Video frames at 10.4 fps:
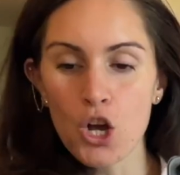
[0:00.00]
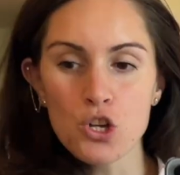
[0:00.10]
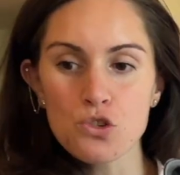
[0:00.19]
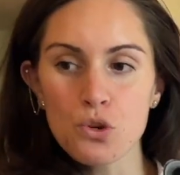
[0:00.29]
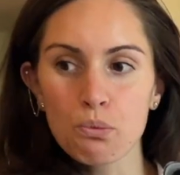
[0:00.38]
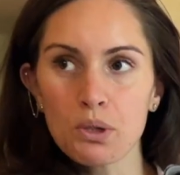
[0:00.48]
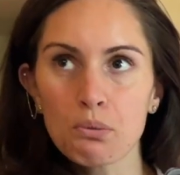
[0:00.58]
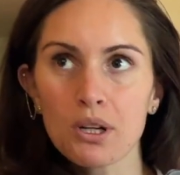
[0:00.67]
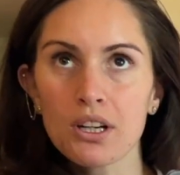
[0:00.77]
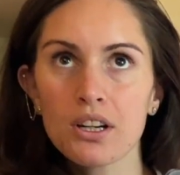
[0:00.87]
So we
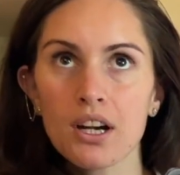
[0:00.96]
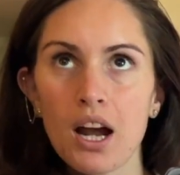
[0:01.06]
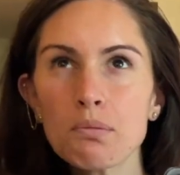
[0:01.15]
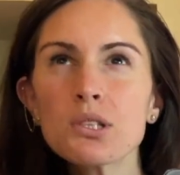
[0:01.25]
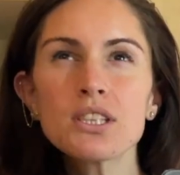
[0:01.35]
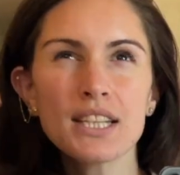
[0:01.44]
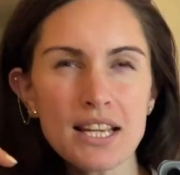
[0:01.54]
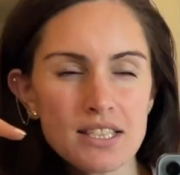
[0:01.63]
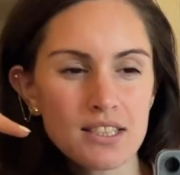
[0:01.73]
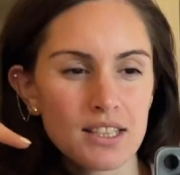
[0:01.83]
were after
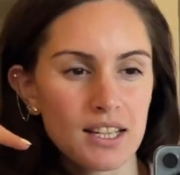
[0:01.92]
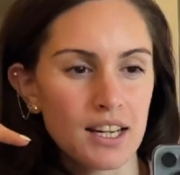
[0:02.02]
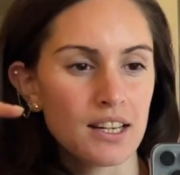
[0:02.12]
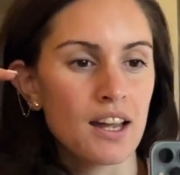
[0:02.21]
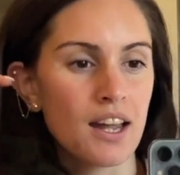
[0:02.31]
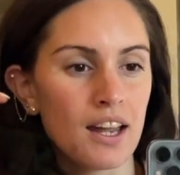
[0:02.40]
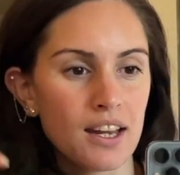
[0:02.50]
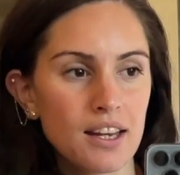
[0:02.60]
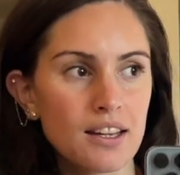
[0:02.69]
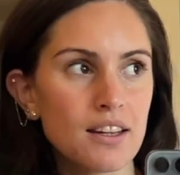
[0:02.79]
yesterday
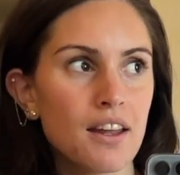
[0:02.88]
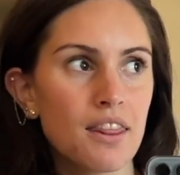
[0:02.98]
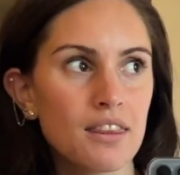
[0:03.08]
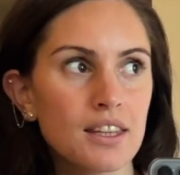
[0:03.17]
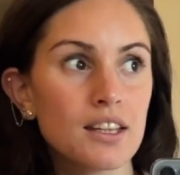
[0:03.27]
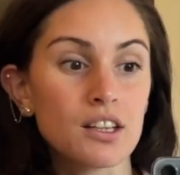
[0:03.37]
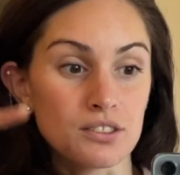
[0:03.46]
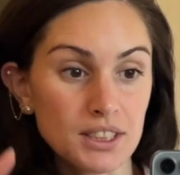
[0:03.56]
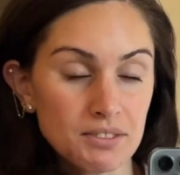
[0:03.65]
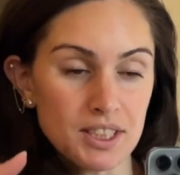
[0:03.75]
in the
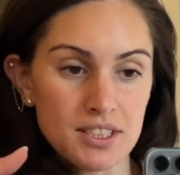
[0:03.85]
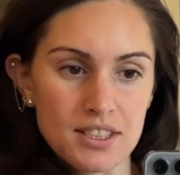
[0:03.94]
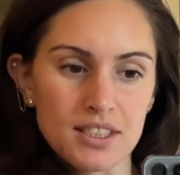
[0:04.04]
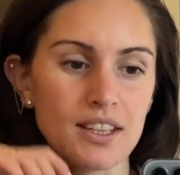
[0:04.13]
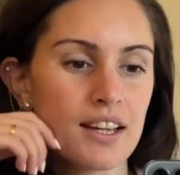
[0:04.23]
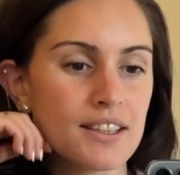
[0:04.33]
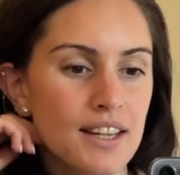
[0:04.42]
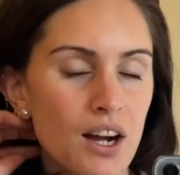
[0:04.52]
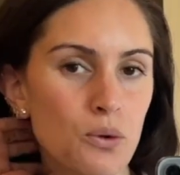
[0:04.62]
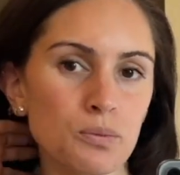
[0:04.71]
Caribbean Sea, and
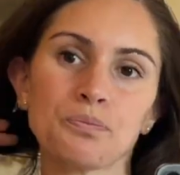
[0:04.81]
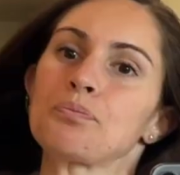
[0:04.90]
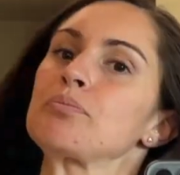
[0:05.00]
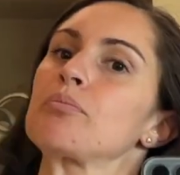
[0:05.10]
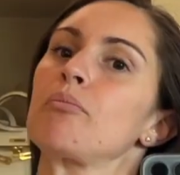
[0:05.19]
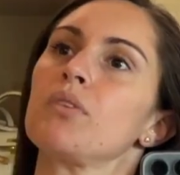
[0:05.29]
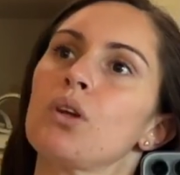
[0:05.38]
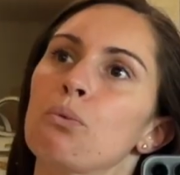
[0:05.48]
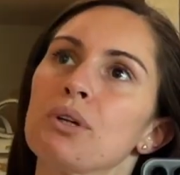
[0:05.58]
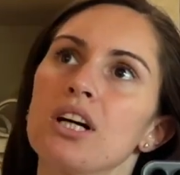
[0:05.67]
now
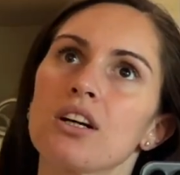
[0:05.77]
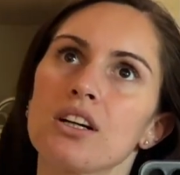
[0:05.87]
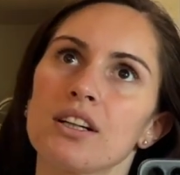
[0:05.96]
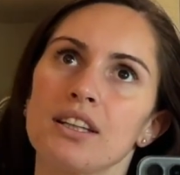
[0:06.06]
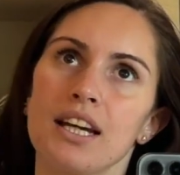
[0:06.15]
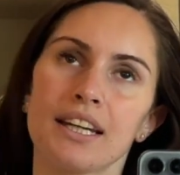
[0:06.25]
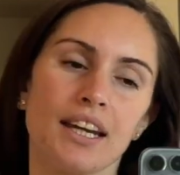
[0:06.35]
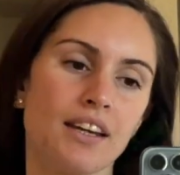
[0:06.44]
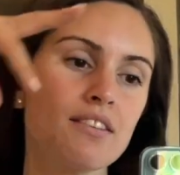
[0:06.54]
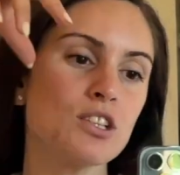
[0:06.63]
we are like
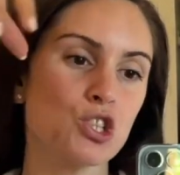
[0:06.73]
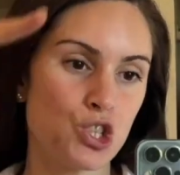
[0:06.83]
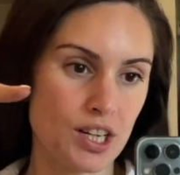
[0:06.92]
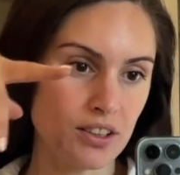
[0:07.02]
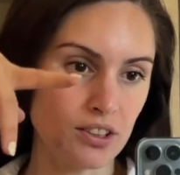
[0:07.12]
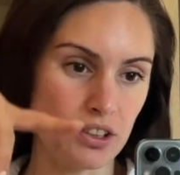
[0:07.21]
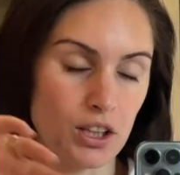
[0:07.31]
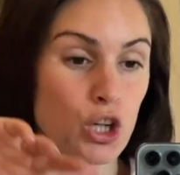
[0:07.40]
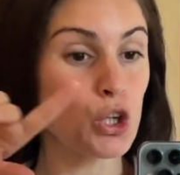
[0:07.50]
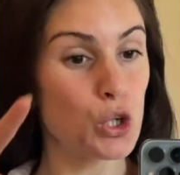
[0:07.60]
in the
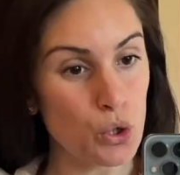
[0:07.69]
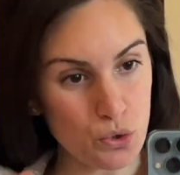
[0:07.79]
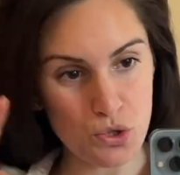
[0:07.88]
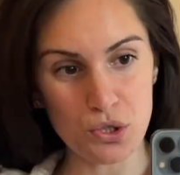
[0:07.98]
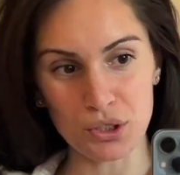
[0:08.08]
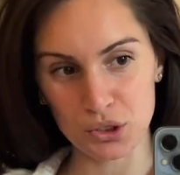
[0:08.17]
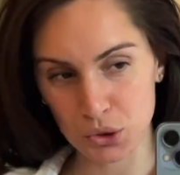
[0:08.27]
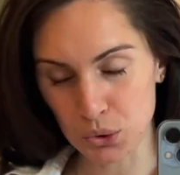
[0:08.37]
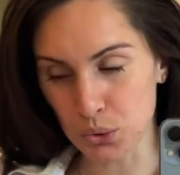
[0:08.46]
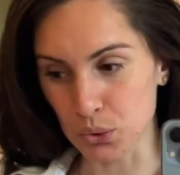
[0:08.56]
jungle closer
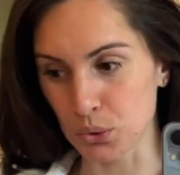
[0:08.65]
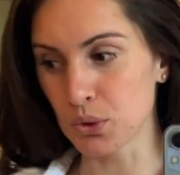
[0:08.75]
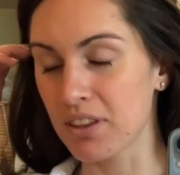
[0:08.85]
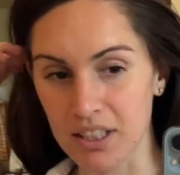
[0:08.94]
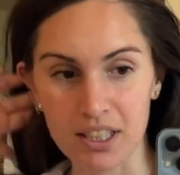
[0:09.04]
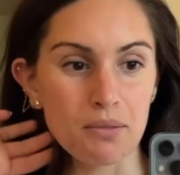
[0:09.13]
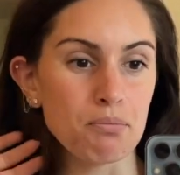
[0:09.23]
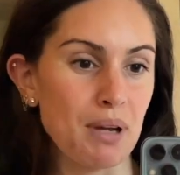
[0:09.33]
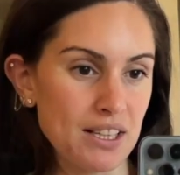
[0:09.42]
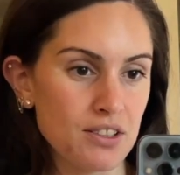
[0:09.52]
to the
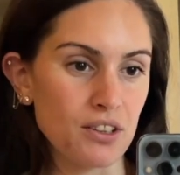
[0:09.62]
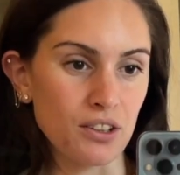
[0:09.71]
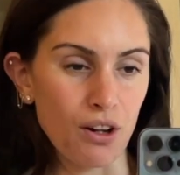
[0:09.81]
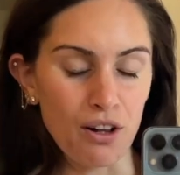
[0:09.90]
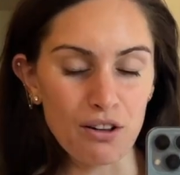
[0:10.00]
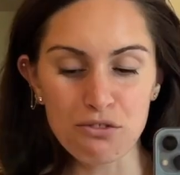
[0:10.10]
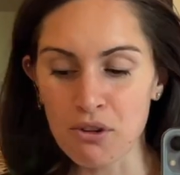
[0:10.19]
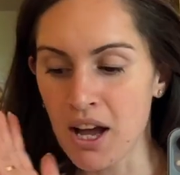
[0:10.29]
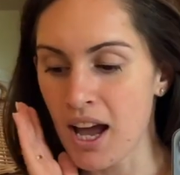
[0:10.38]
Mexican Gulf.